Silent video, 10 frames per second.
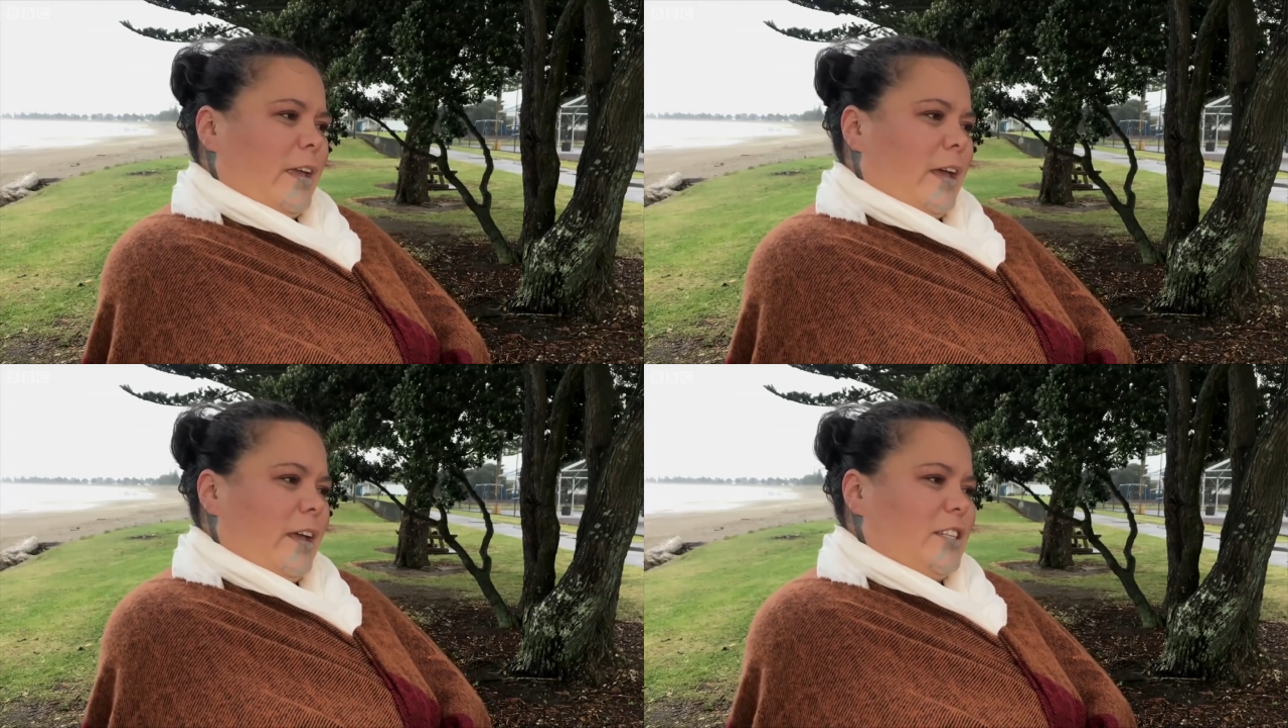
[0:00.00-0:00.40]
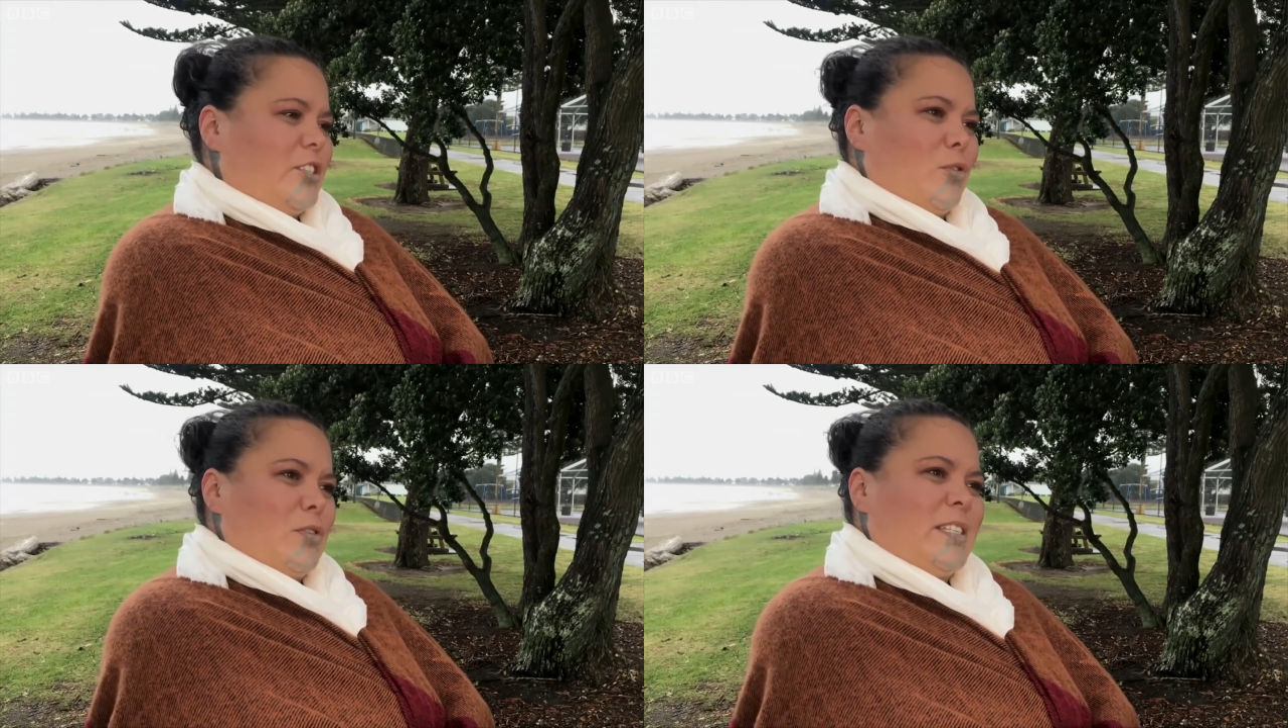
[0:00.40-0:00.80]
a
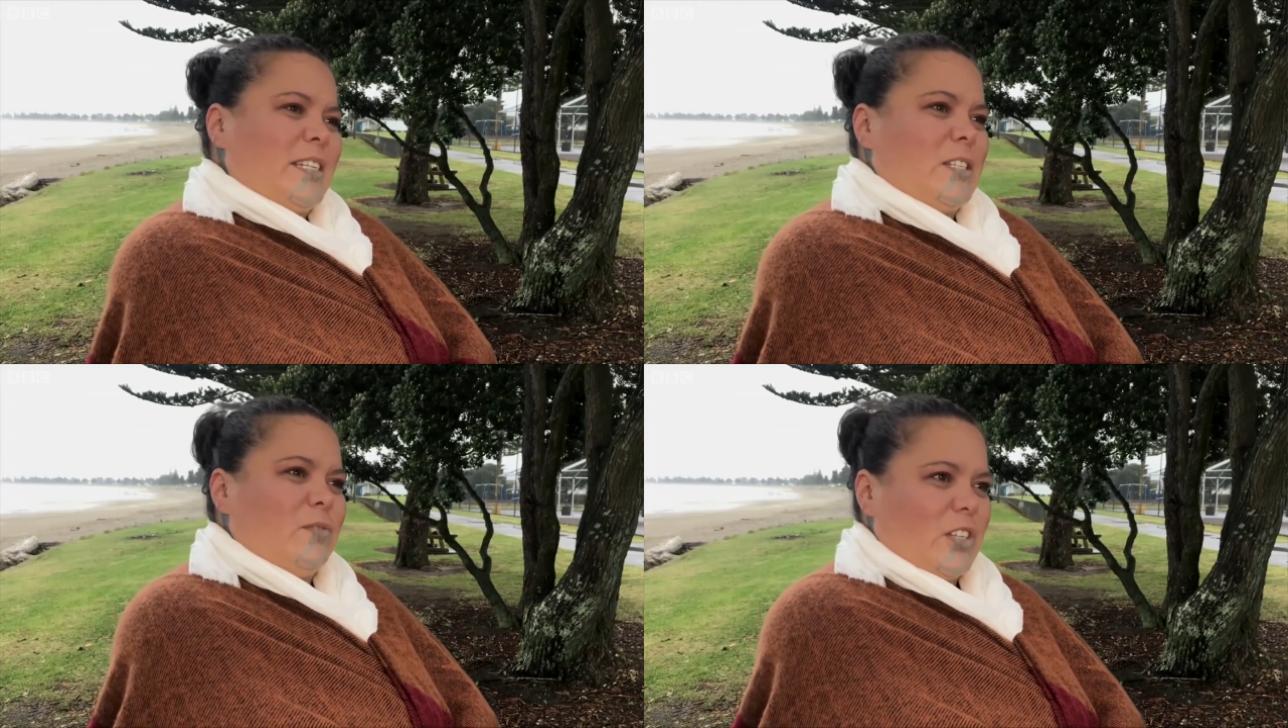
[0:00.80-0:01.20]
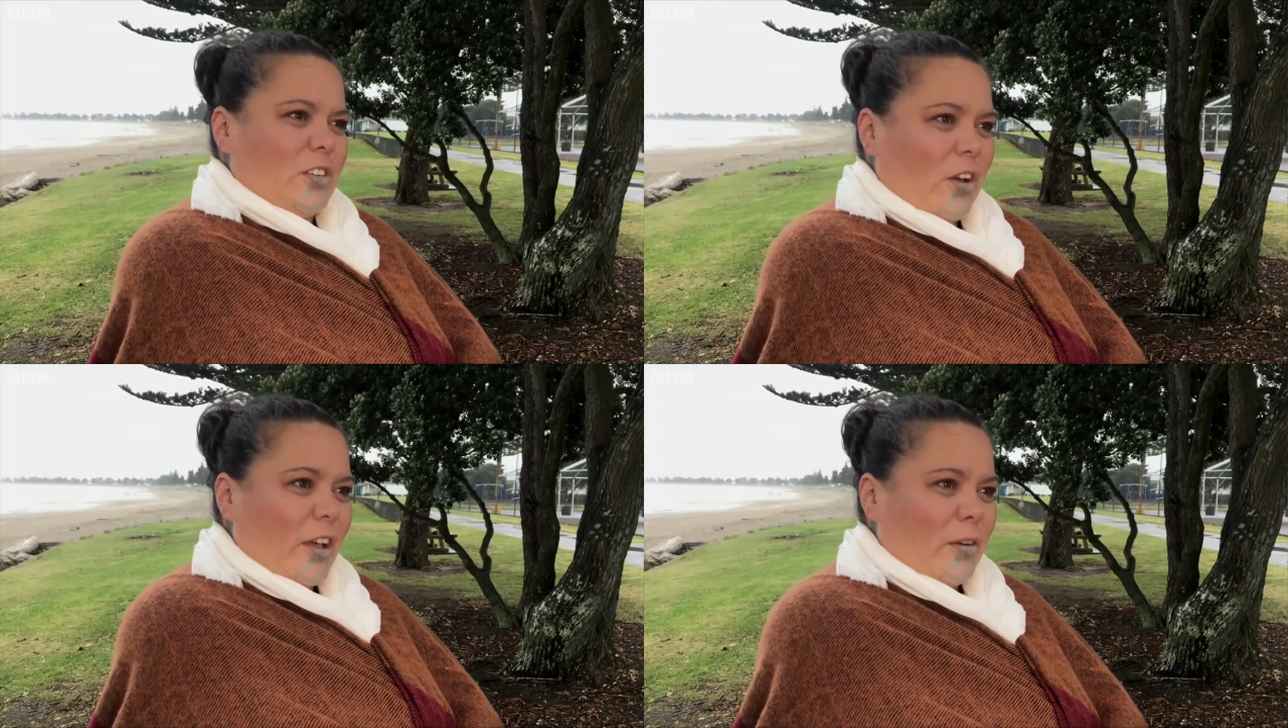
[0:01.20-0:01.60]
strong sense of
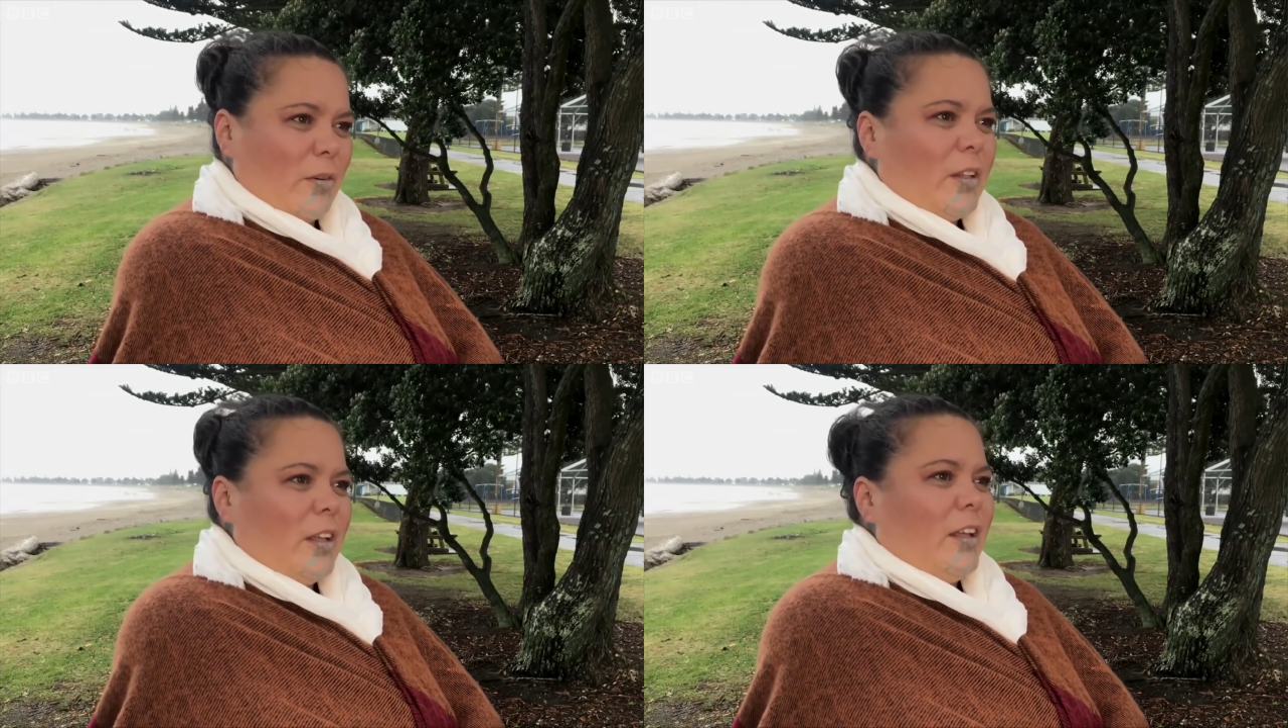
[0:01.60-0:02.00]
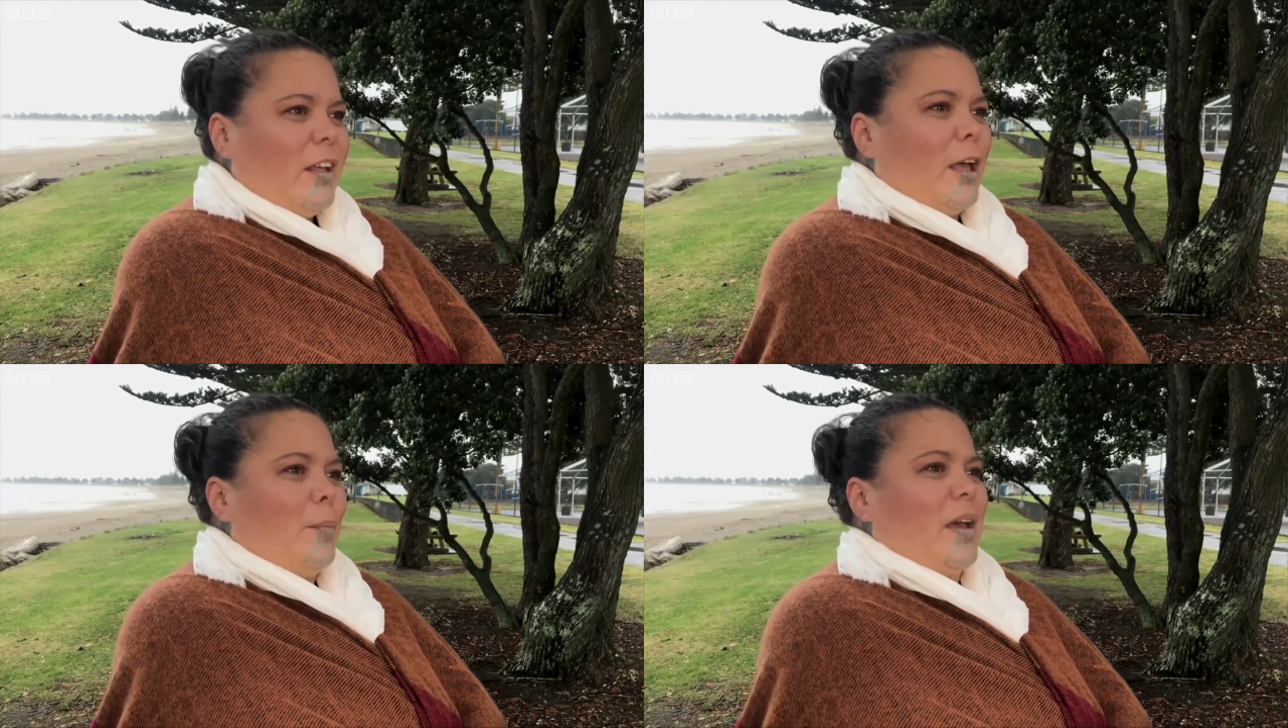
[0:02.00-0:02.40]
denial
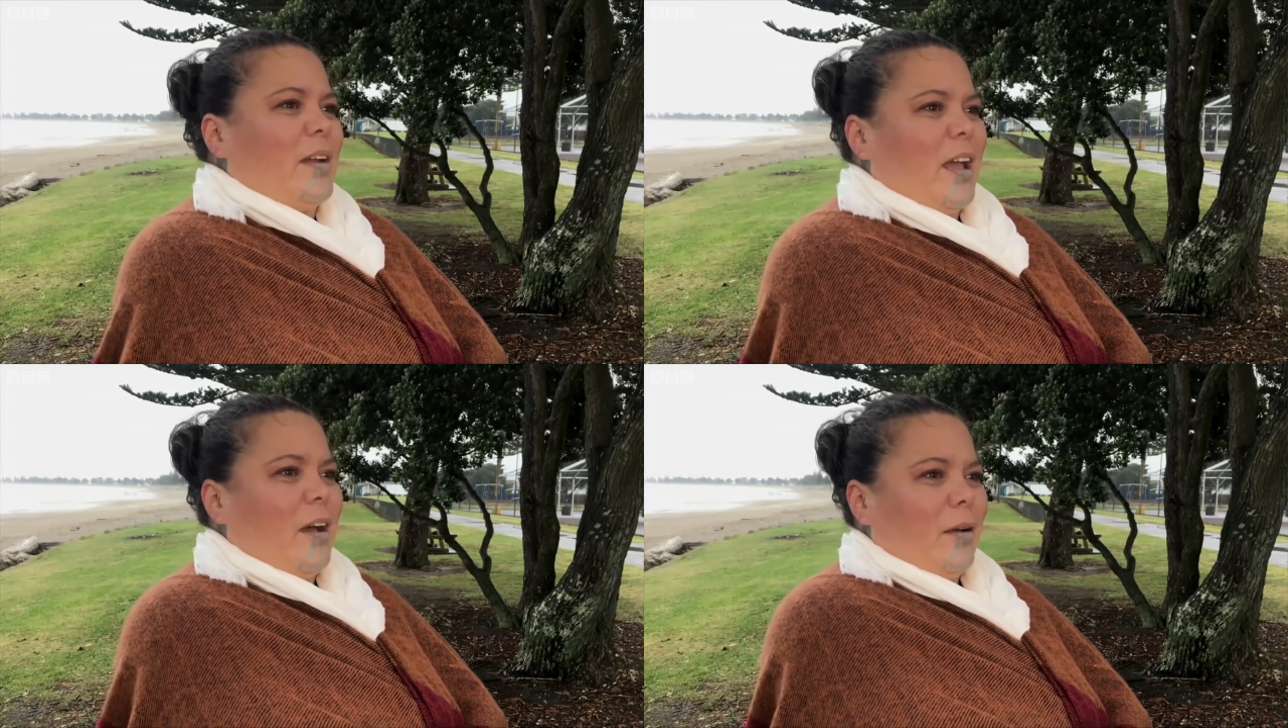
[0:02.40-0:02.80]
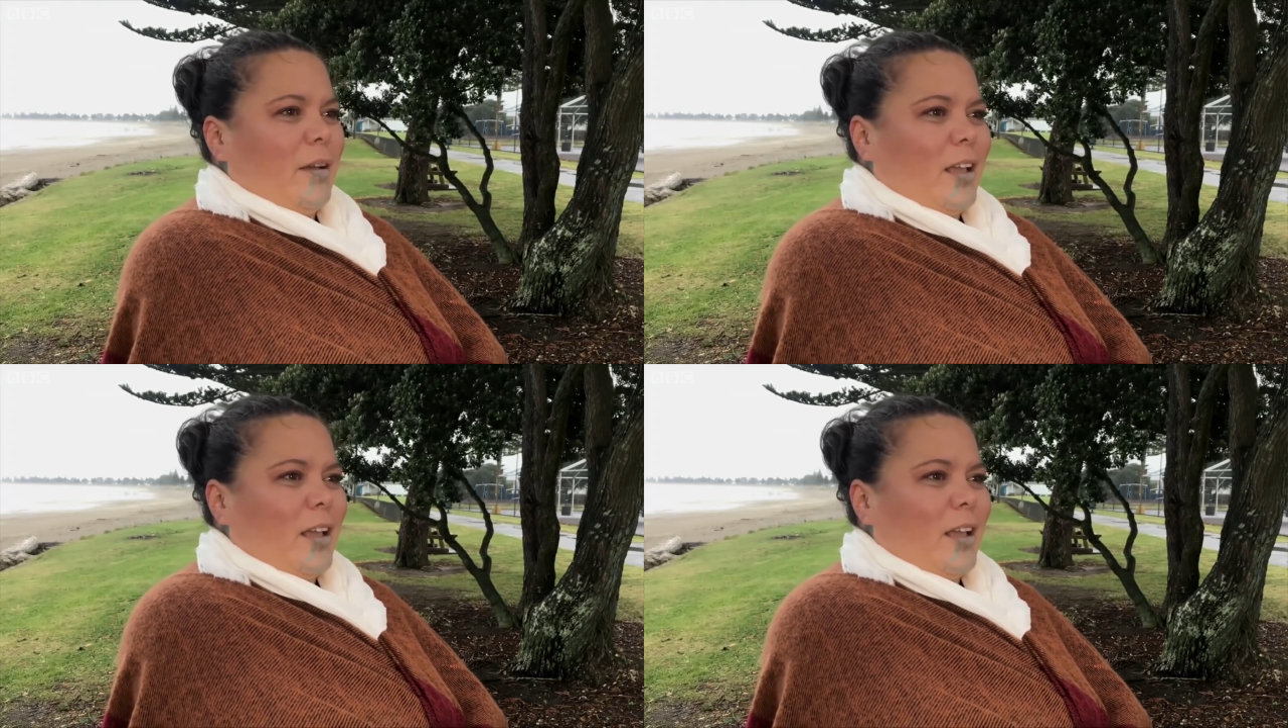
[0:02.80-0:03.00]
about our